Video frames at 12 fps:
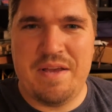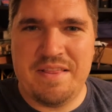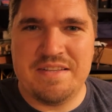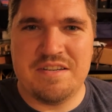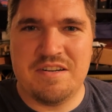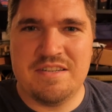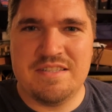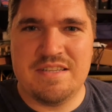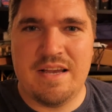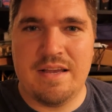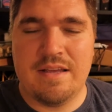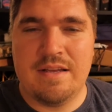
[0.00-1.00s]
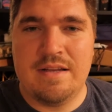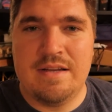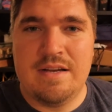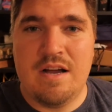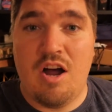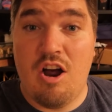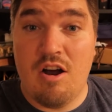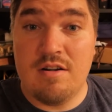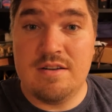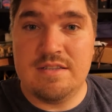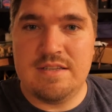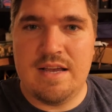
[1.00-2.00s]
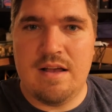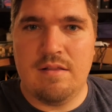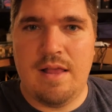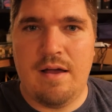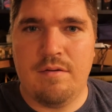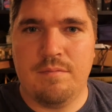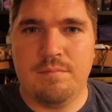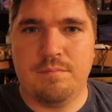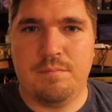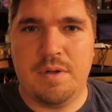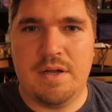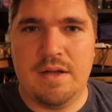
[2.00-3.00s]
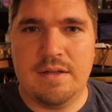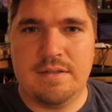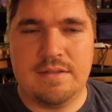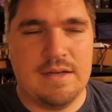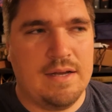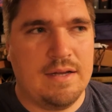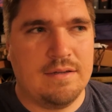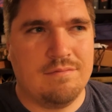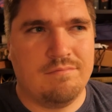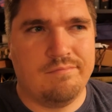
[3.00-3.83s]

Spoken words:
that's hard to say. Hard to say out loud, but